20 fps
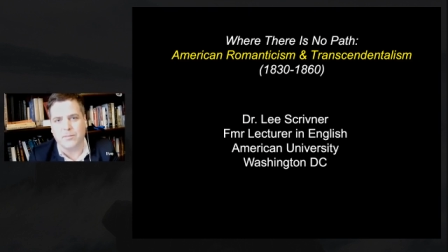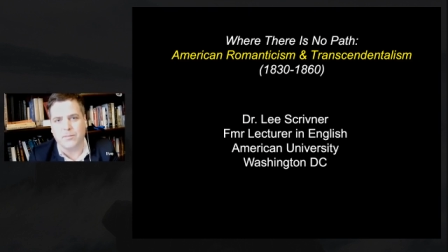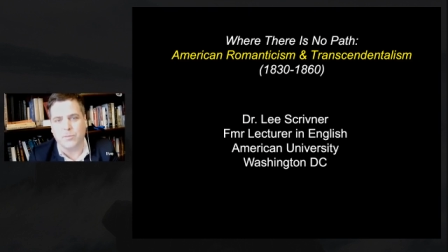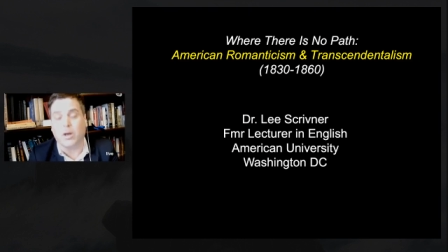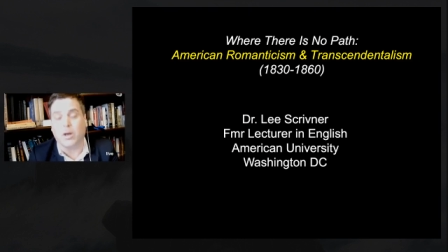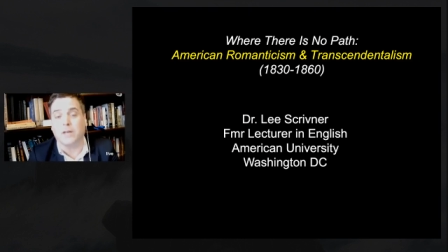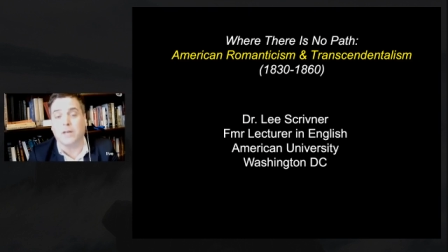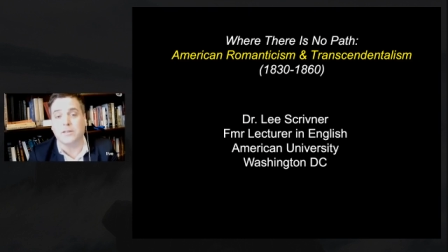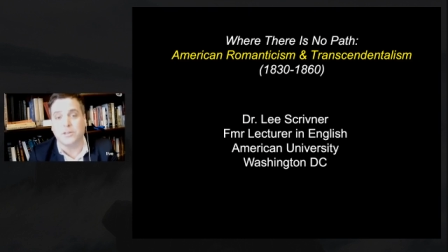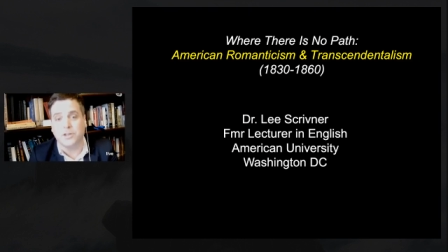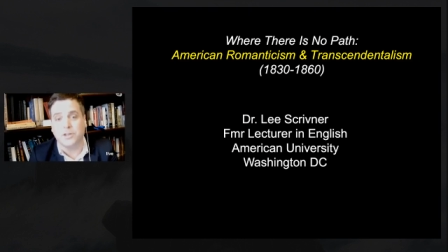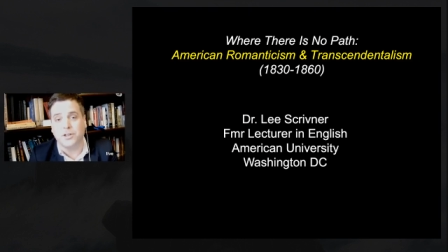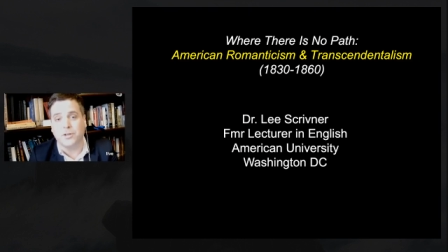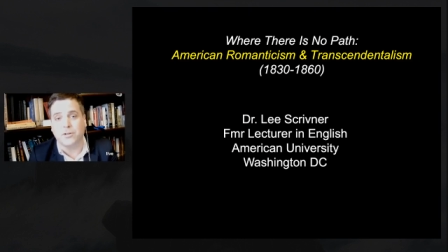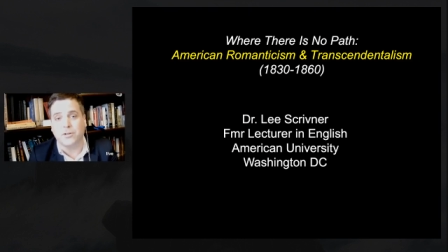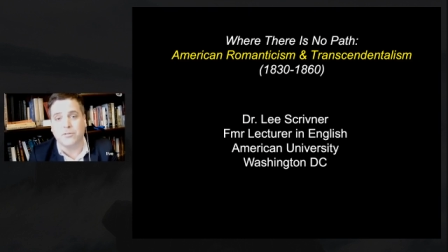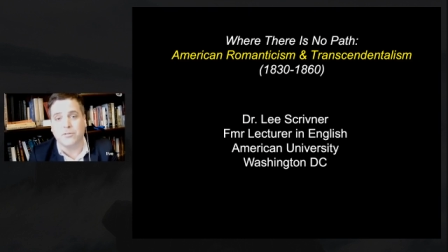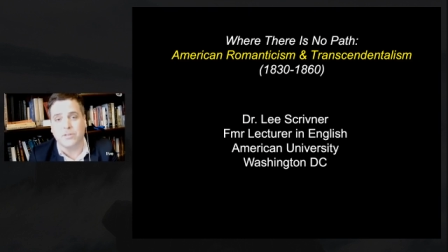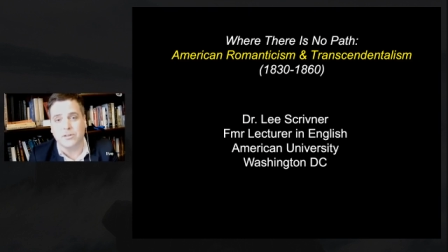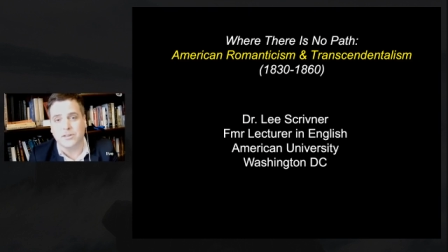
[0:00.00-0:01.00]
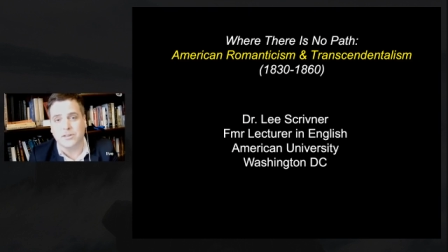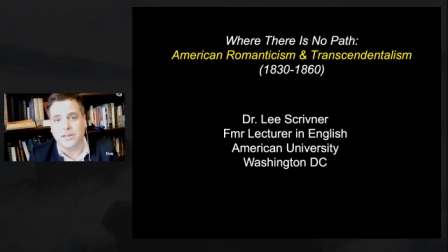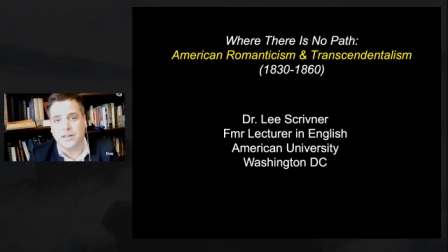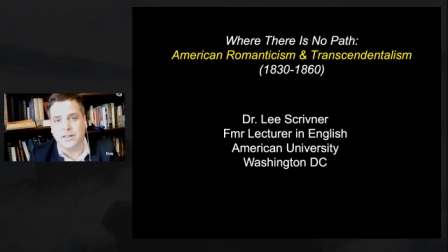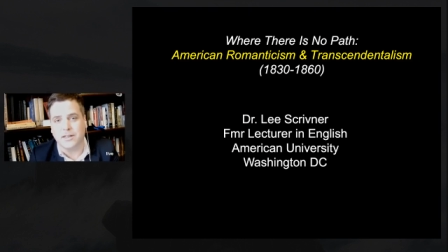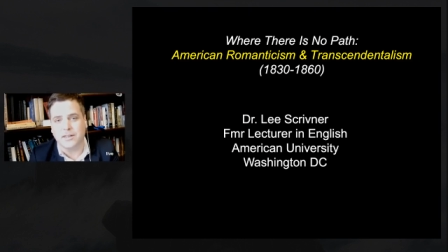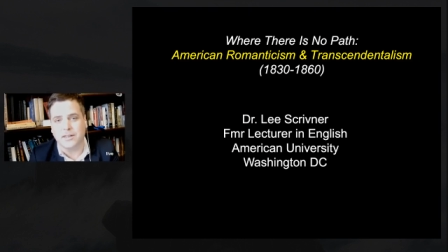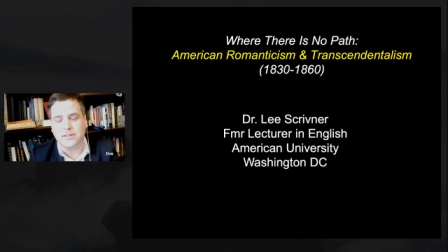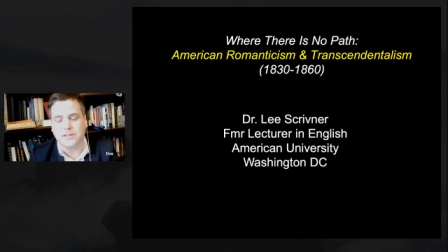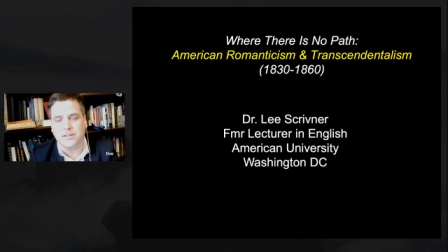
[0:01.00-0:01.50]
Boğaziçi
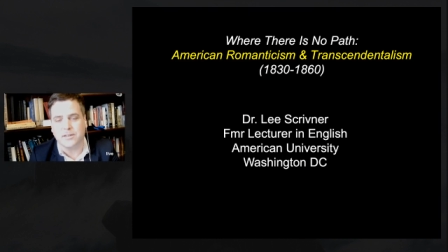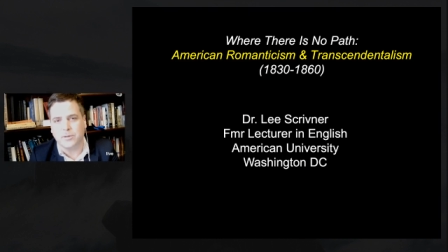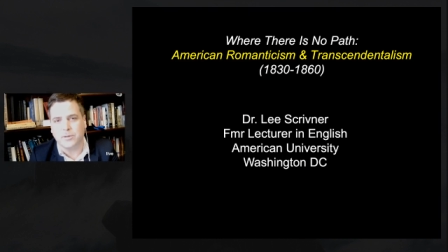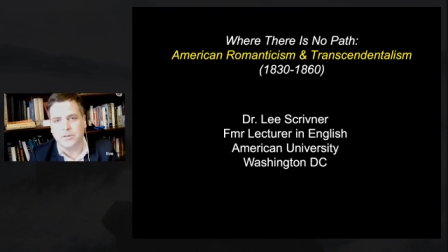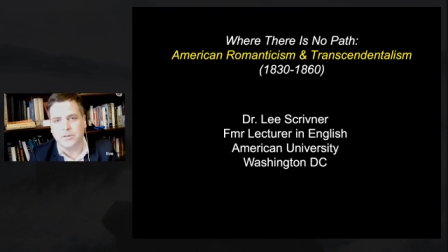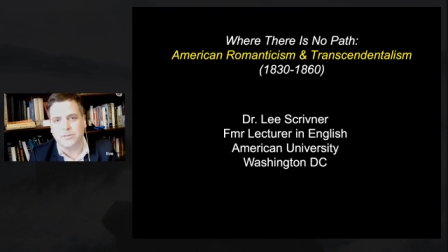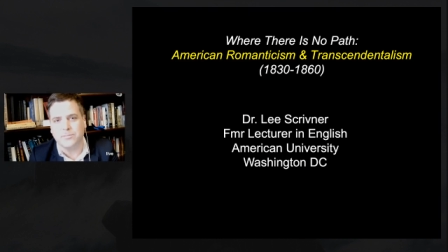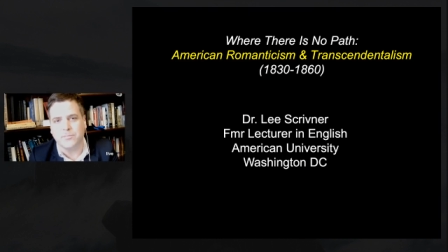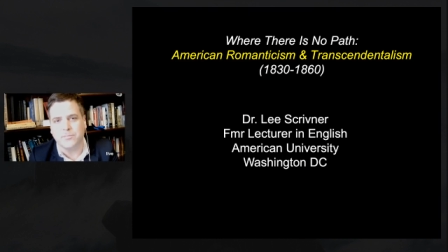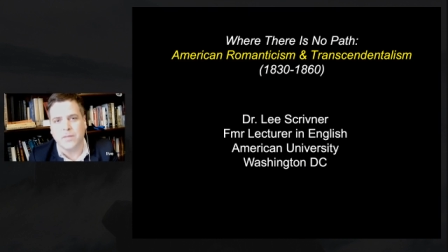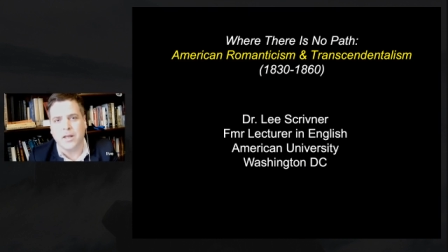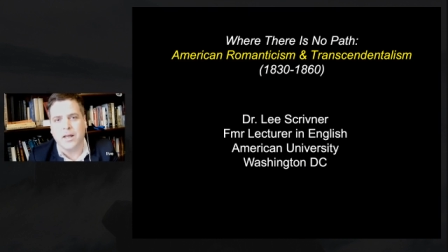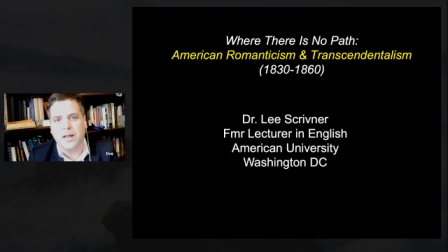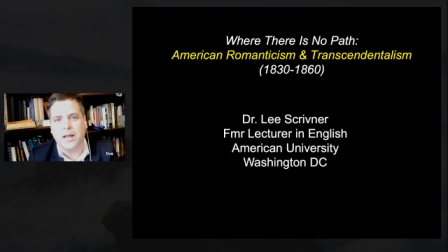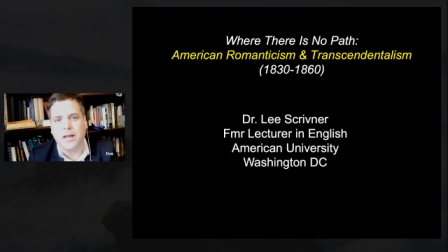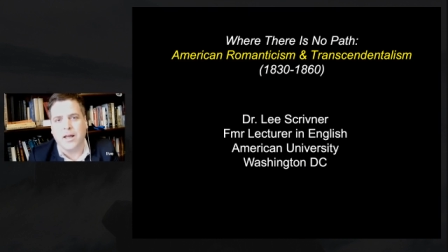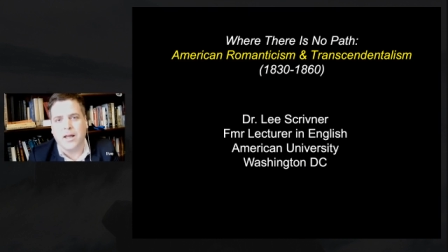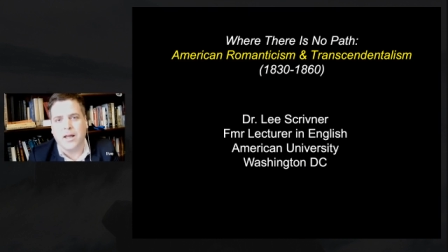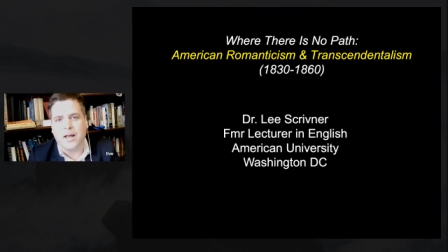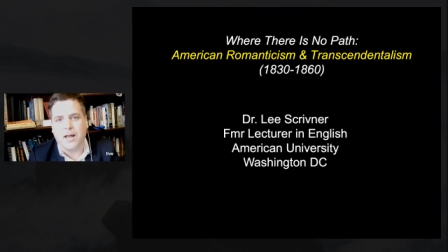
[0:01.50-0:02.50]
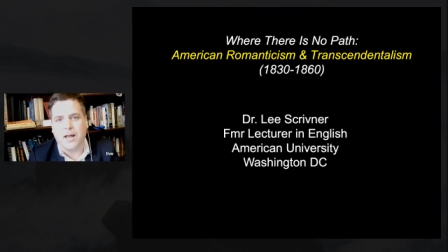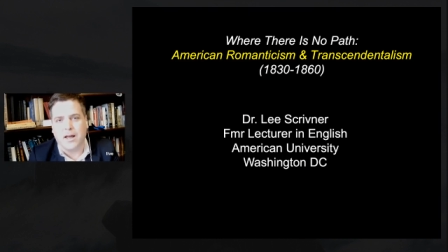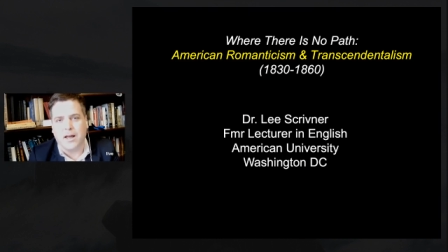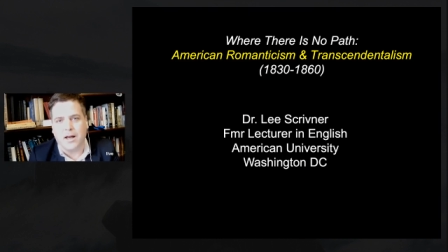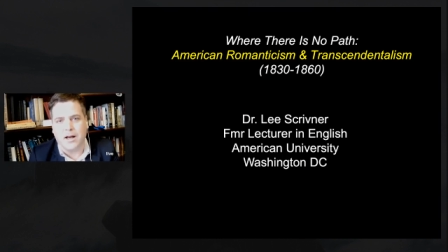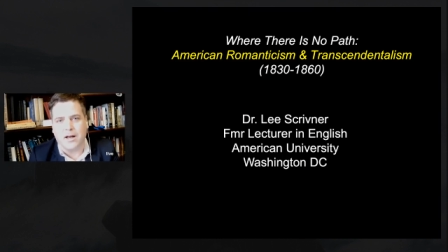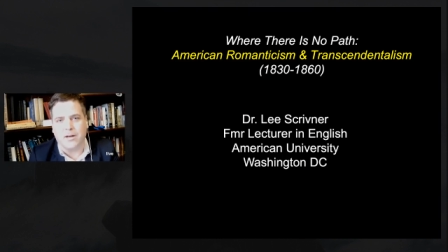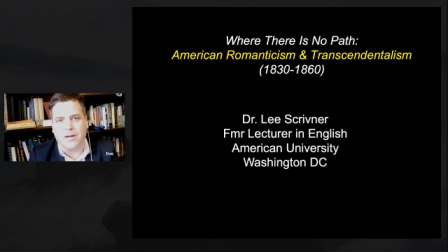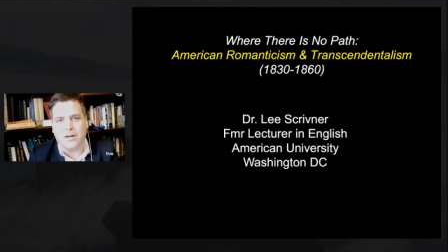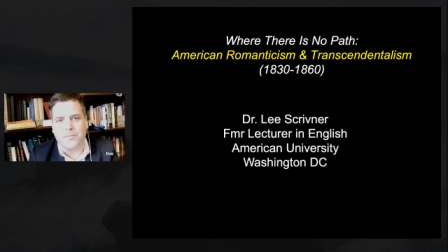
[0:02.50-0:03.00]
University in Istanbul
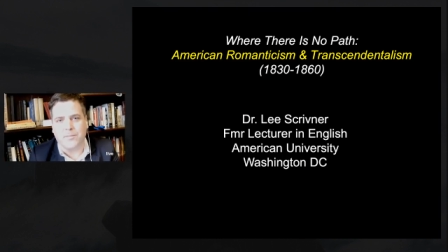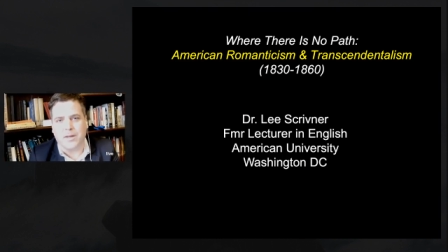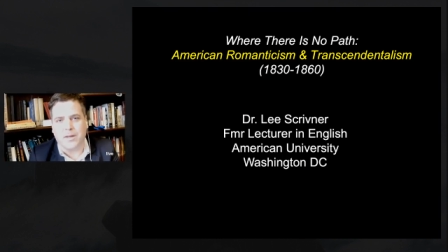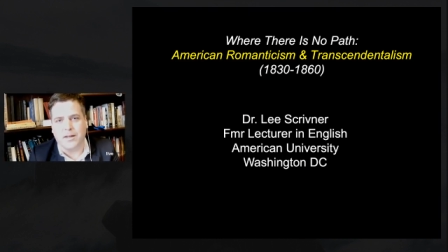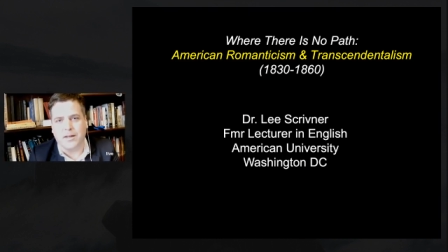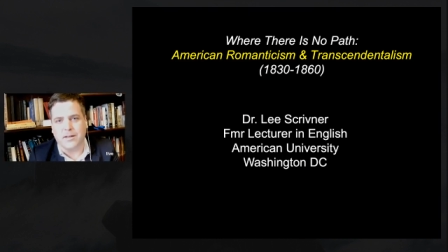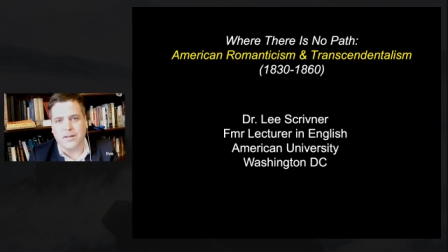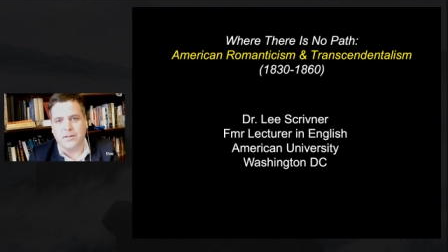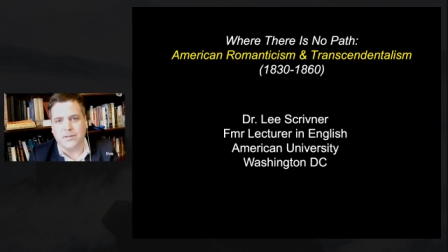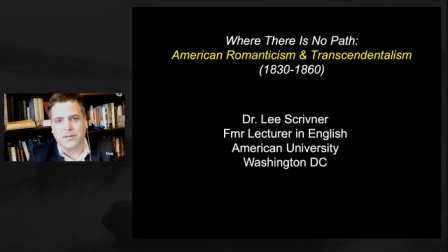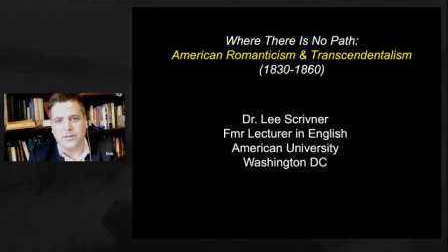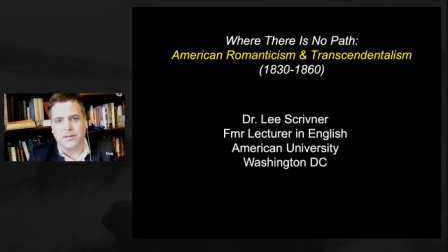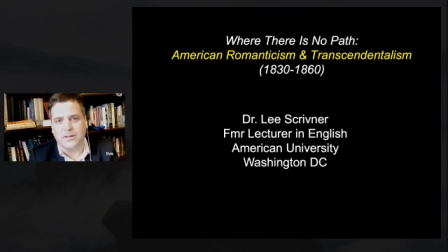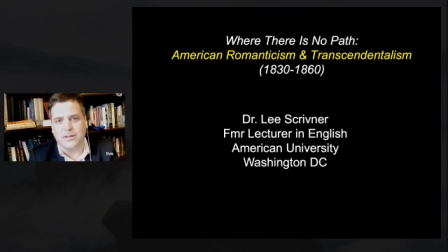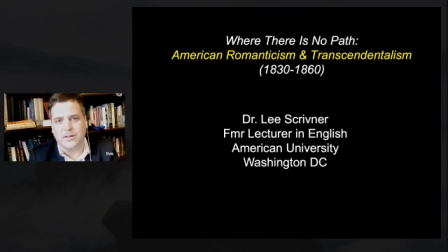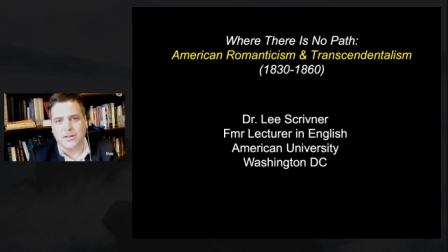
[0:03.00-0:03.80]
um, and